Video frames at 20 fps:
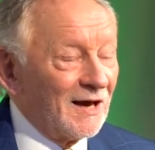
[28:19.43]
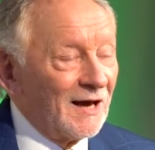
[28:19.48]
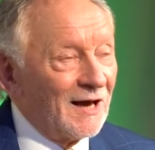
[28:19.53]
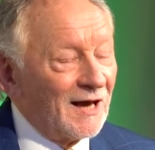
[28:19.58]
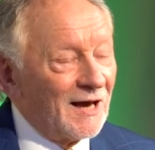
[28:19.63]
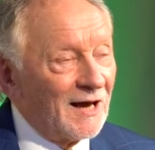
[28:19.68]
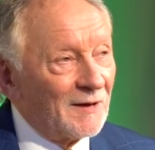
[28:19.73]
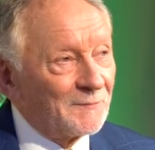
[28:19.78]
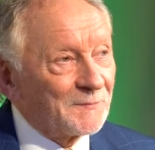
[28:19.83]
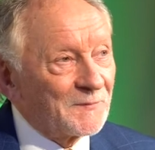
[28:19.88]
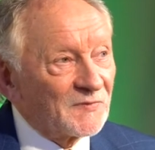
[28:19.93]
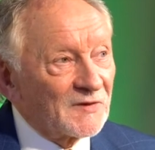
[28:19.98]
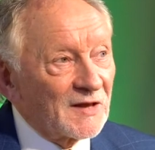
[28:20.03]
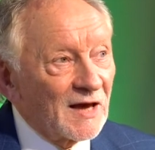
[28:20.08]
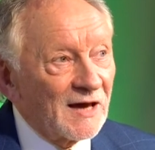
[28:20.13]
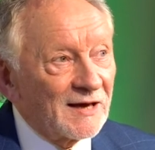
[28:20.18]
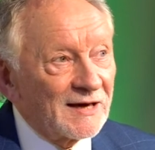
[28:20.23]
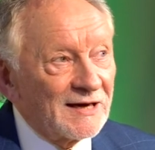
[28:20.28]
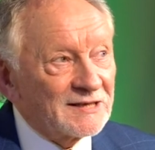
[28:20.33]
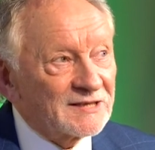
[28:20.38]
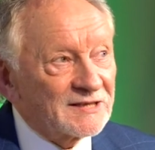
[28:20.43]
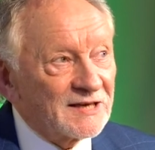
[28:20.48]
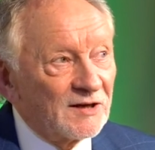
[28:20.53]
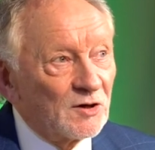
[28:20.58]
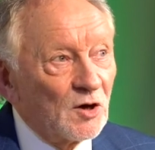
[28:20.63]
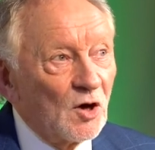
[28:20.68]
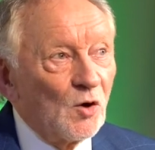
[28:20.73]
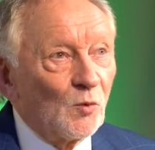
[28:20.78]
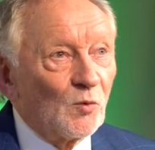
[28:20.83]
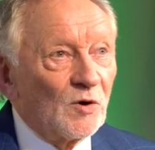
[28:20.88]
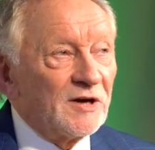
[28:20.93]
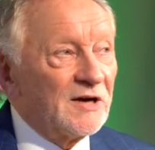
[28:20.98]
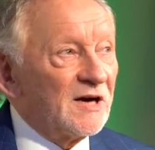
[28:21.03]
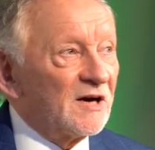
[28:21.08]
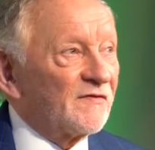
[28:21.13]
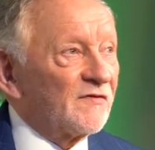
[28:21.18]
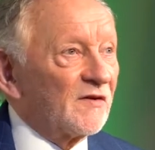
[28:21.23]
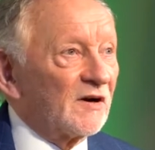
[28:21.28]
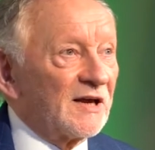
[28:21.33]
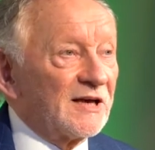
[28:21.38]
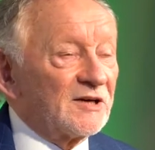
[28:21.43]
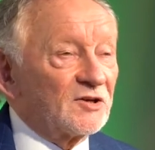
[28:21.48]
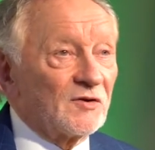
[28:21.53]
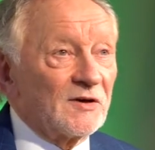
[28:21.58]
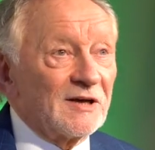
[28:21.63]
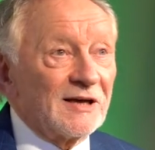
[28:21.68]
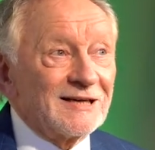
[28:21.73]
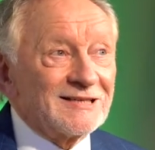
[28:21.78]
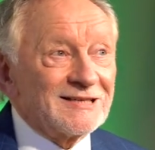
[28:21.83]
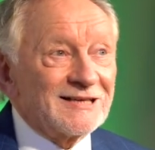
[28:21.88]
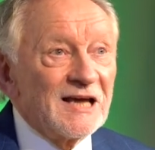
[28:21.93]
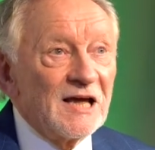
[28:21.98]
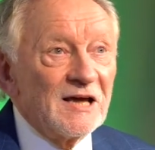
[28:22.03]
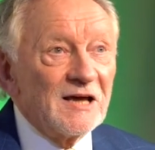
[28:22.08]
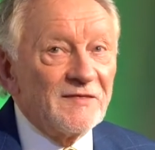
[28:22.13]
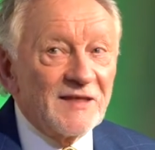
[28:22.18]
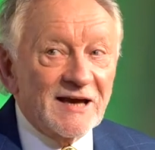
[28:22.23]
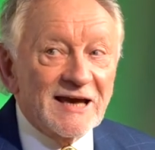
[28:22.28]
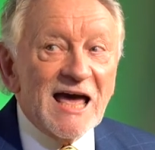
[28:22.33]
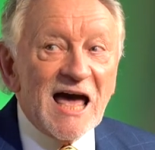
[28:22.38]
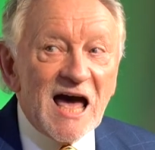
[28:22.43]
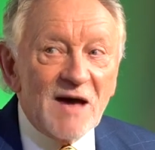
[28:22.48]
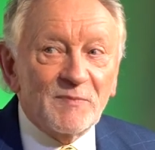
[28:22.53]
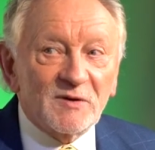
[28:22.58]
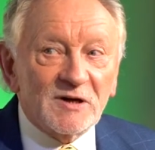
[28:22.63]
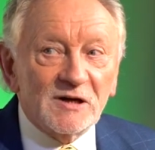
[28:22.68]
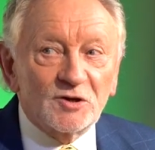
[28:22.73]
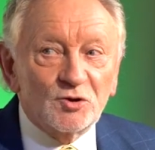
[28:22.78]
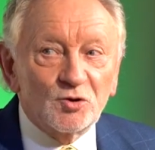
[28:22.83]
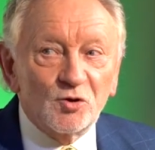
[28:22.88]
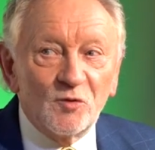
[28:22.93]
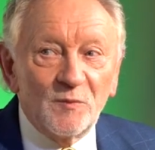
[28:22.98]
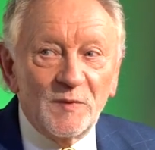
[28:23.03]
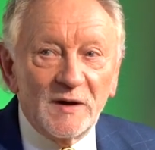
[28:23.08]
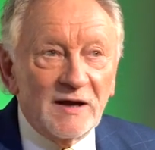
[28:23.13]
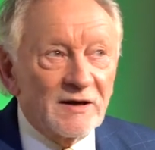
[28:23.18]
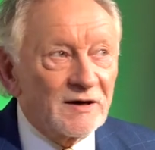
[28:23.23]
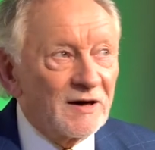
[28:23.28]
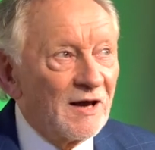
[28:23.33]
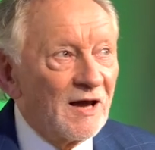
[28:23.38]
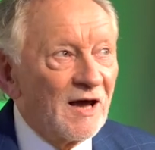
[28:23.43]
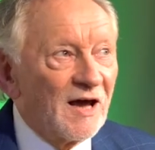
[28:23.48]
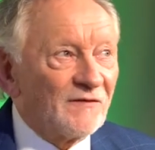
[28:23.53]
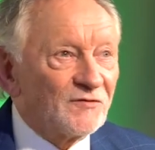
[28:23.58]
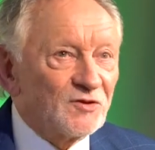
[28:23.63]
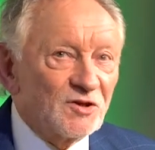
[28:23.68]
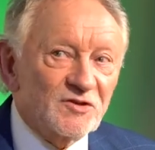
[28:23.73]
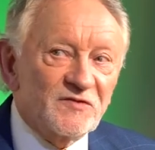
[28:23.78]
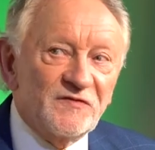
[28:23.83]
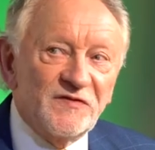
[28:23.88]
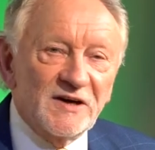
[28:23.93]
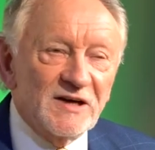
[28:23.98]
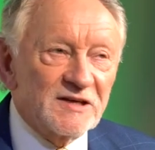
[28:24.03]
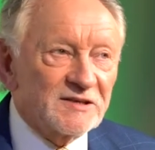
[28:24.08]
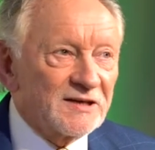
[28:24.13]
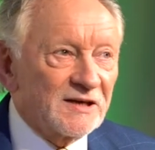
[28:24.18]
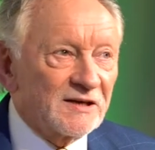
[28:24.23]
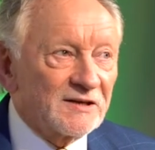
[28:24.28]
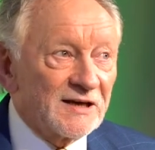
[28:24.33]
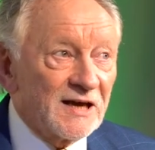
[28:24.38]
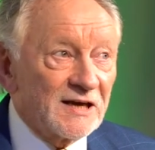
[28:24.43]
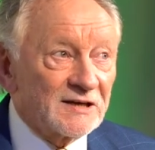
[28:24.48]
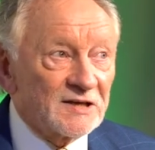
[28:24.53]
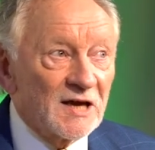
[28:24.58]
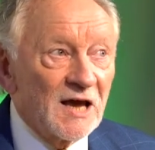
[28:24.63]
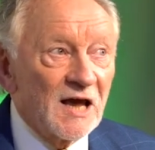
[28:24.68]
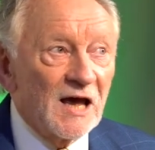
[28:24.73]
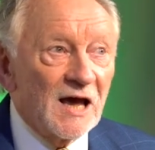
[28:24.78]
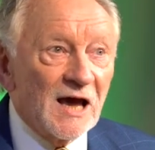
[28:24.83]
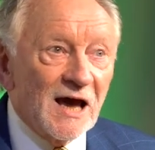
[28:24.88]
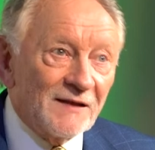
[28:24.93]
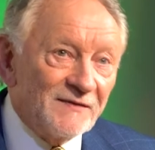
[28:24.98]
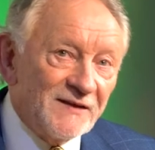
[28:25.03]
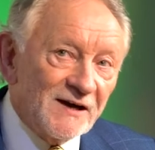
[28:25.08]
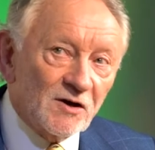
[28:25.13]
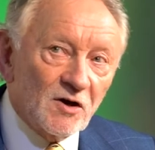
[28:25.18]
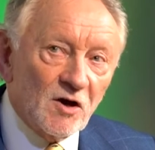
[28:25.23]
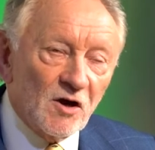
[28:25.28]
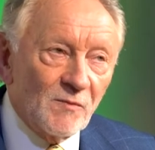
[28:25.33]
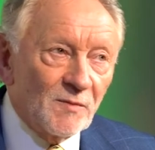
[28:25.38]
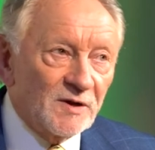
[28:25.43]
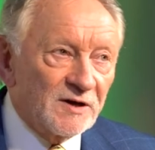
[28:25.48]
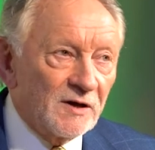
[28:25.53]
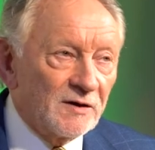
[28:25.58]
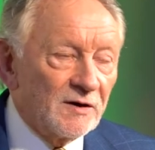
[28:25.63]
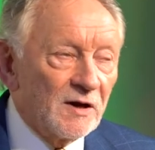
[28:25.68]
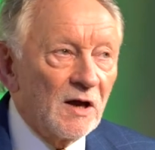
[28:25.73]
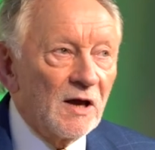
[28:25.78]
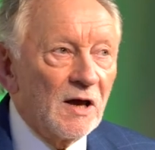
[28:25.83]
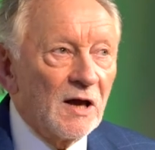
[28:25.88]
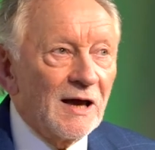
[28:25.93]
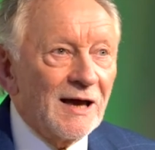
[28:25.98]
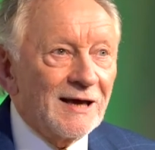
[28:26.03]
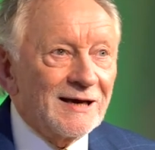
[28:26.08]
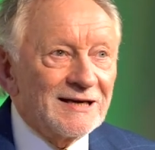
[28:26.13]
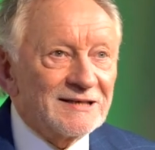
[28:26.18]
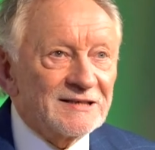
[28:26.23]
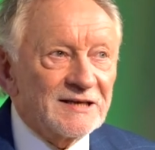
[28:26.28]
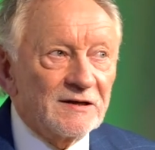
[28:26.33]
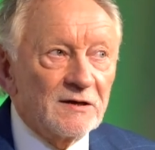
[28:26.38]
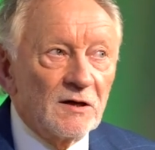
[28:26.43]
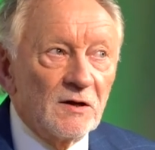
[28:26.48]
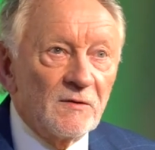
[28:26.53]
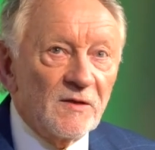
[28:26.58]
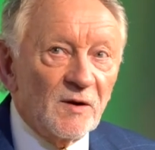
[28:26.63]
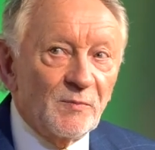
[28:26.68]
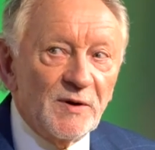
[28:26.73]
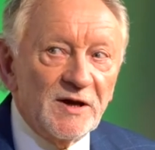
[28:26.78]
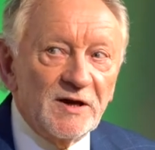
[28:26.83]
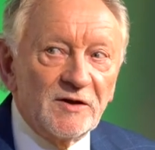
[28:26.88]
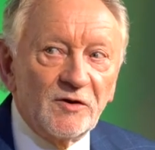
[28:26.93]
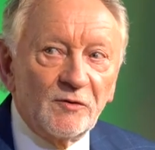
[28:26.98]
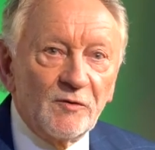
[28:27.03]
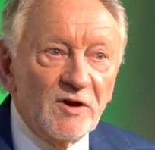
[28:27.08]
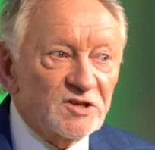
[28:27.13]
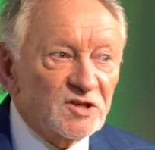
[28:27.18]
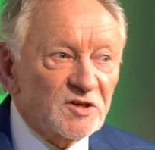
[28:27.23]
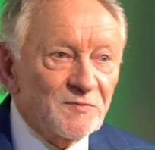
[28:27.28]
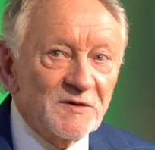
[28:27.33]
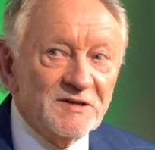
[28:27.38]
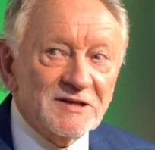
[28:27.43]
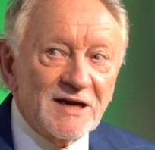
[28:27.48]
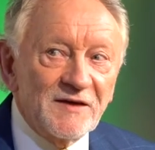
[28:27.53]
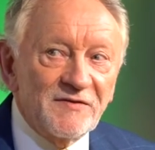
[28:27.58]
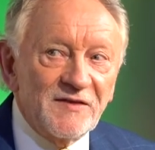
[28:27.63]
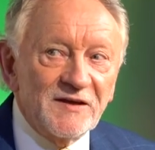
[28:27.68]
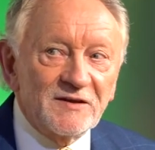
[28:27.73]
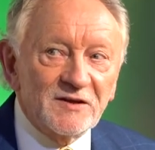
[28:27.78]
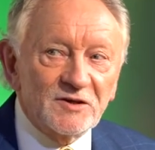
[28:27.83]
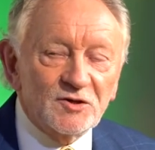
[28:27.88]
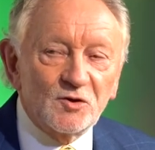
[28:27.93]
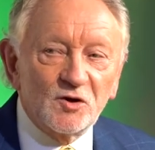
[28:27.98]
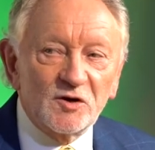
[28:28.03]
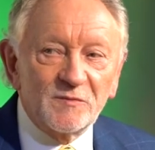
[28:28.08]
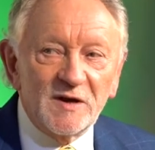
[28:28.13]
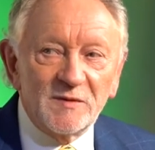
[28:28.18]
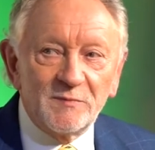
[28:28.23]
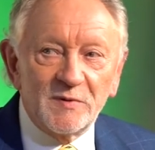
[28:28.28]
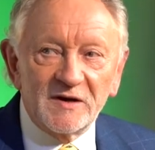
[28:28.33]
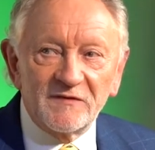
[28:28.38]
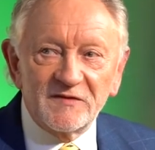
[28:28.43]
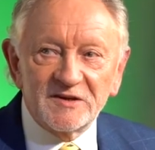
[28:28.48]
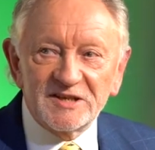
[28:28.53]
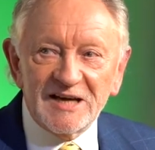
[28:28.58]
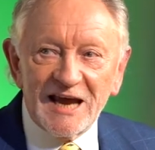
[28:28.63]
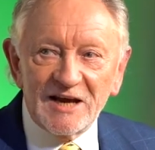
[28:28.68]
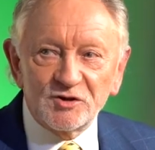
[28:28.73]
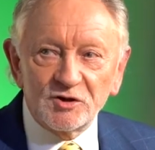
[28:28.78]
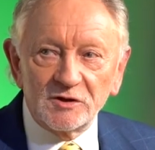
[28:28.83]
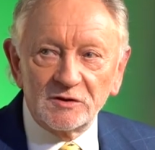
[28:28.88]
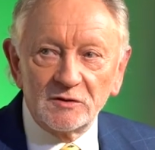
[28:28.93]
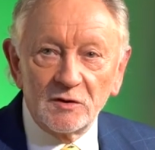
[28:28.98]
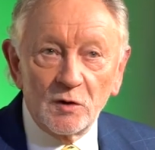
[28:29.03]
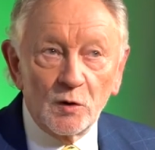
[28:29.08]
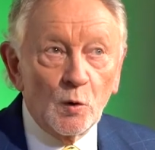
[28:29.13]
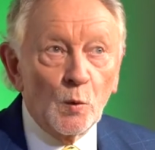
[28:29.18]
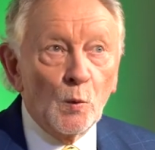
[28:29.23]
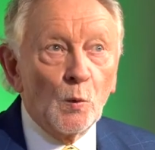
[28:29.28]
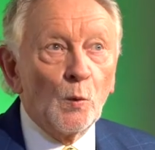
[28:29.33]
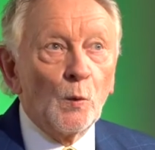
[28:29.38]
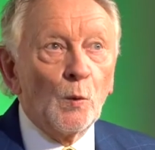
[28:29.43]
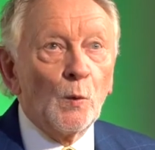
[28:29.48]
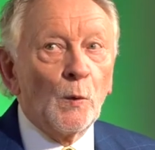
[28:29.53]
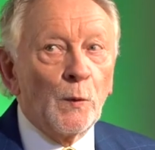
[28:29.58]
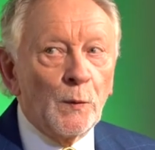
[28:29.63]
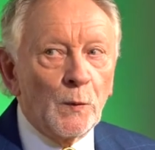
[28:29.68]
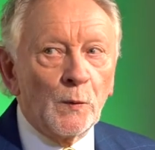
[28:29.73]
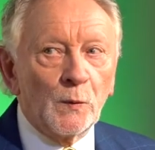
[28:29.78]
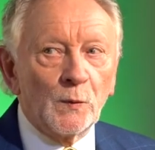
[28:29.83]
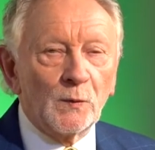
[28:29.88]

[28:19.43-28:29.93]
Um, and he said, We're in here for a late drink. And he said, The Capitol Show Band have just finished their dance and they're coming in. And he said, They're bringing their instruments. I think there's going to be a bit of a session. Whew.